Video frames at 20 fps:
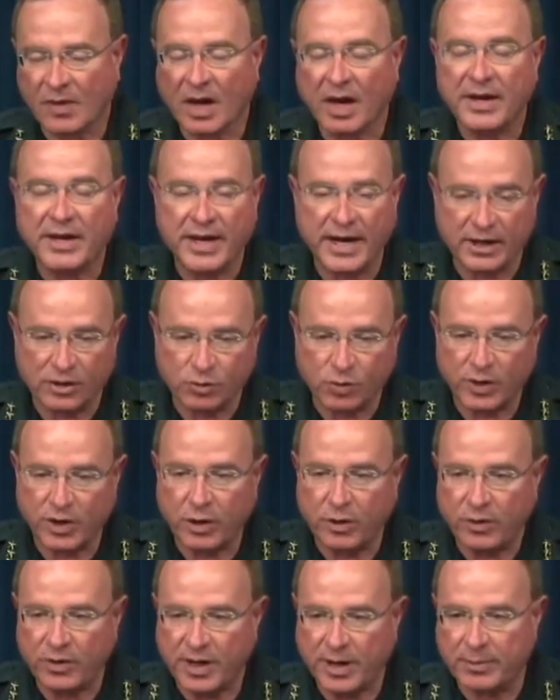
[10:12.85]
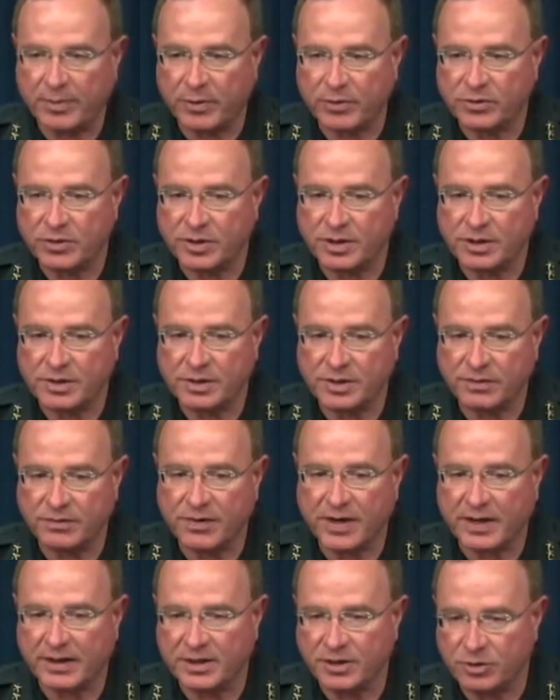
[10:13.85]
Yes, we know who that person is. In
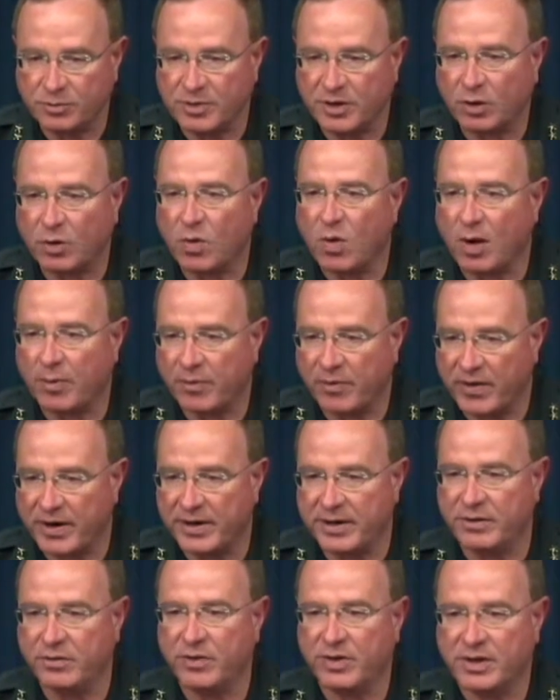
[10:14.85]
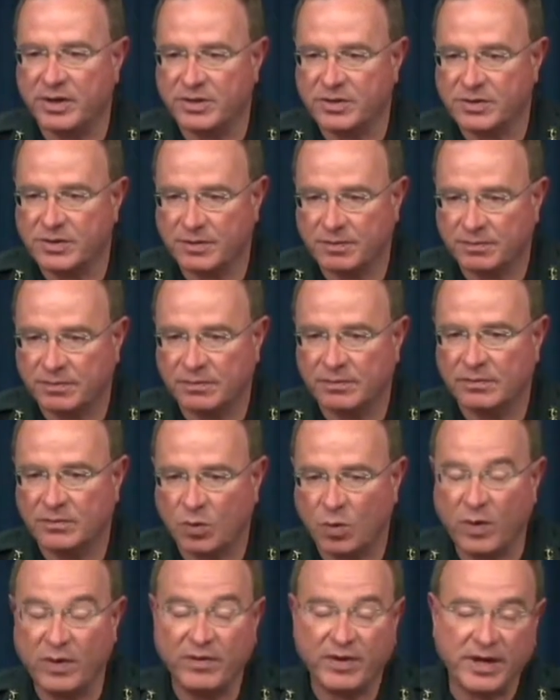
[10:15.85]
fact, he's been cooperating with us.
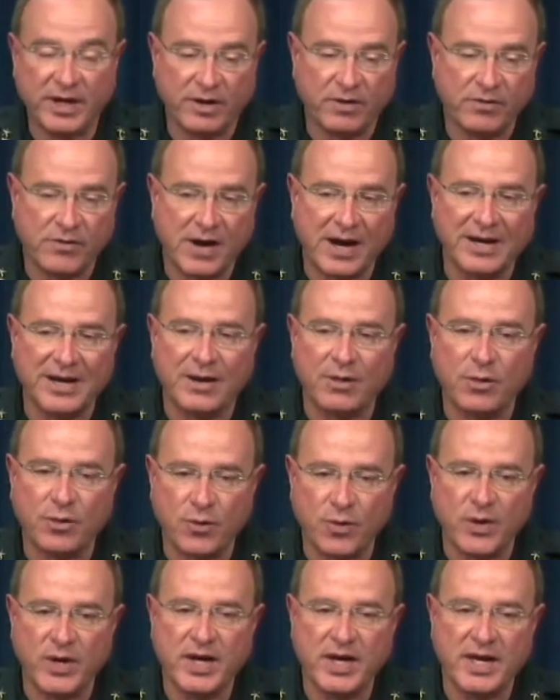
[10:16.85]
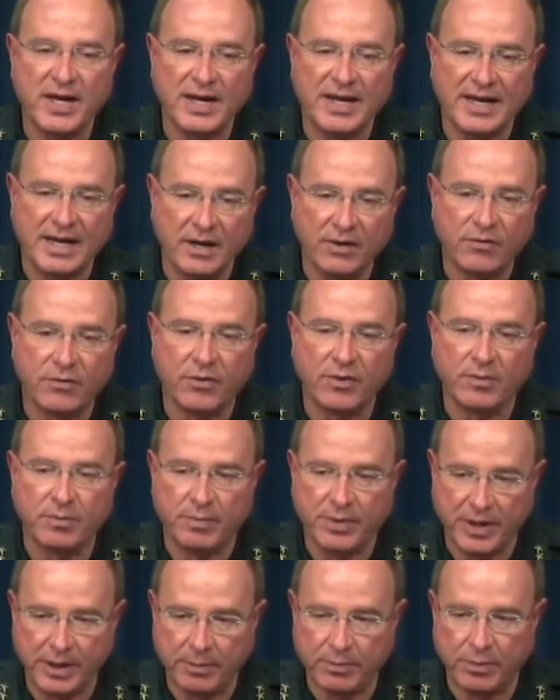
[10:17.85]
We've identified 3 different
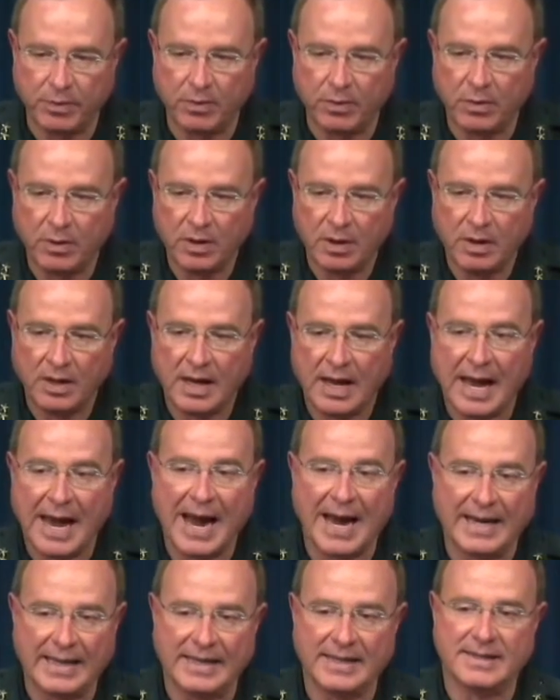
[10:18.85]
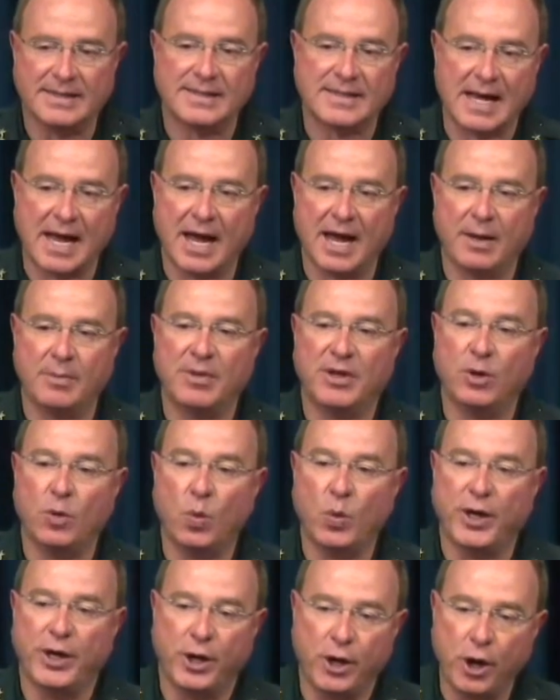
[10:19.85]
people at this time that
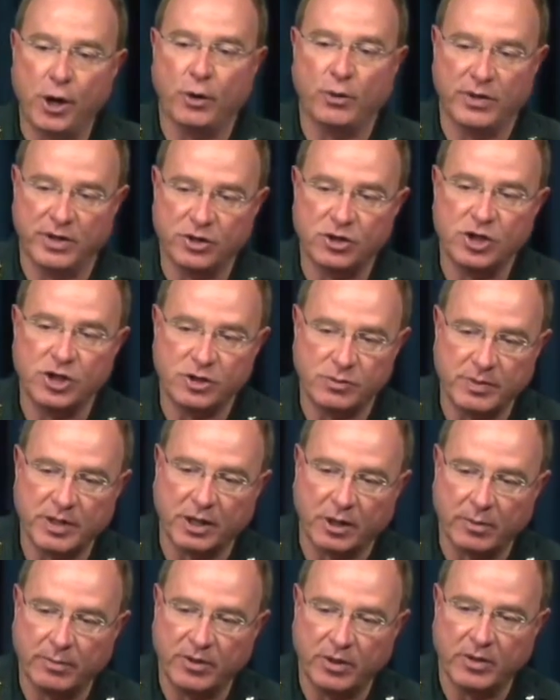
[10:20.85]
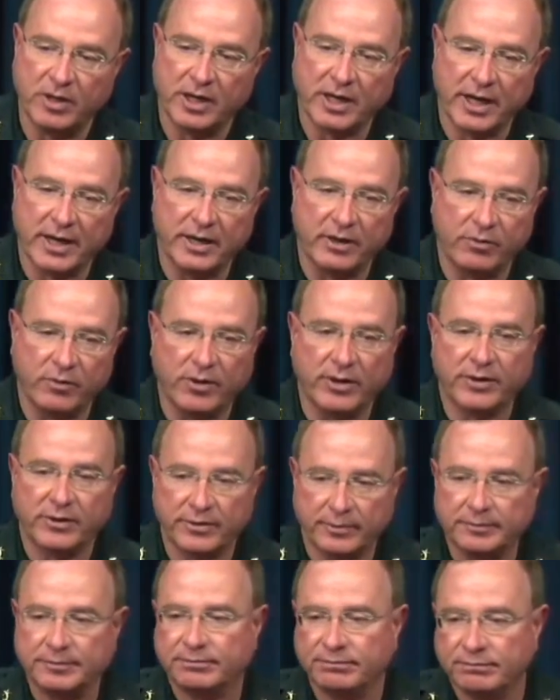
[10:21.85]
we know that she's been communicating with.
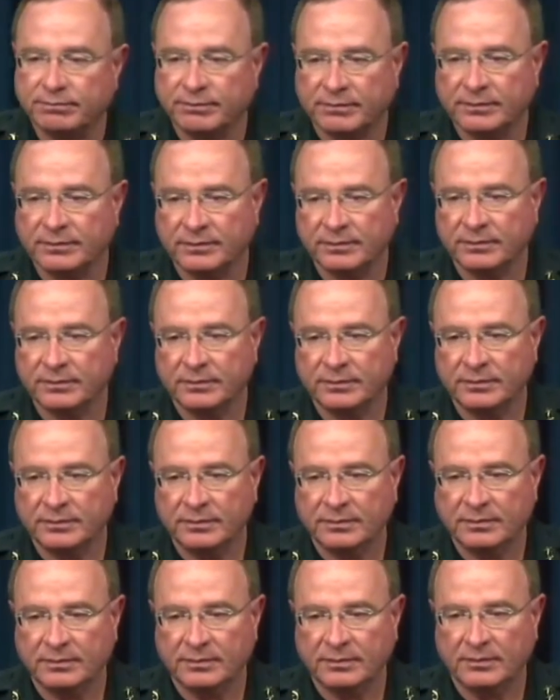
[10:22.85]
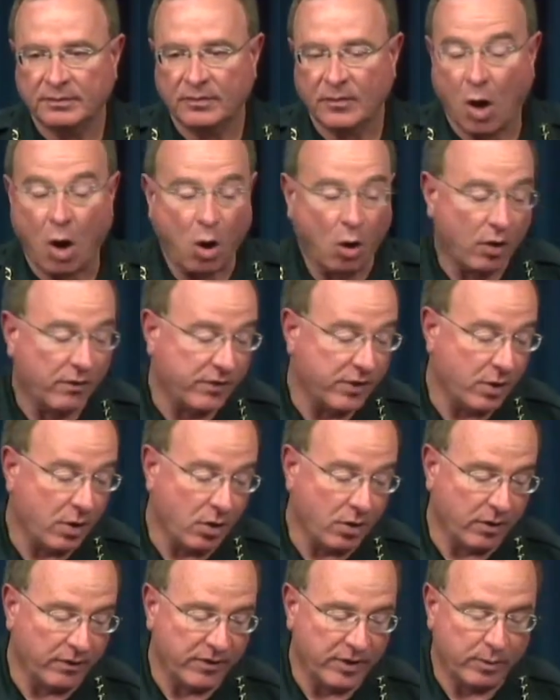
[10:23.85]
All of
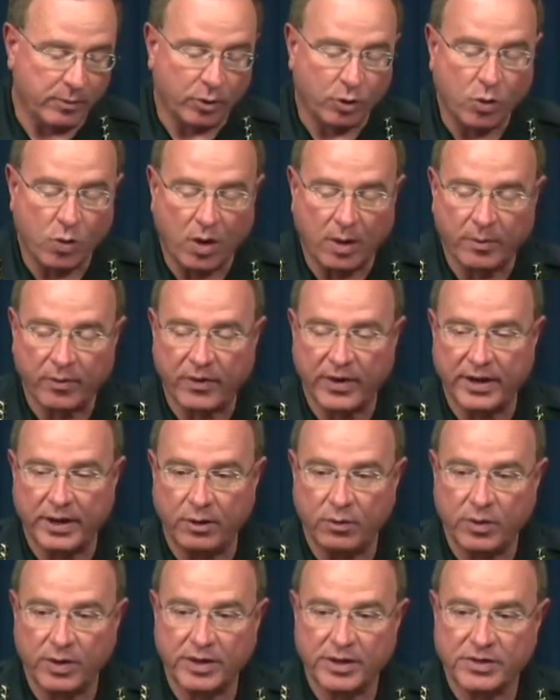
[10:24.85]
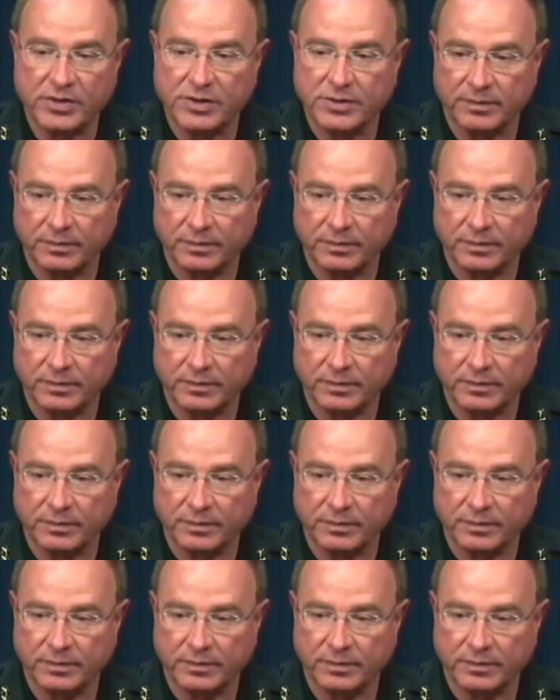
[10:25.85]
them are cooperating with us.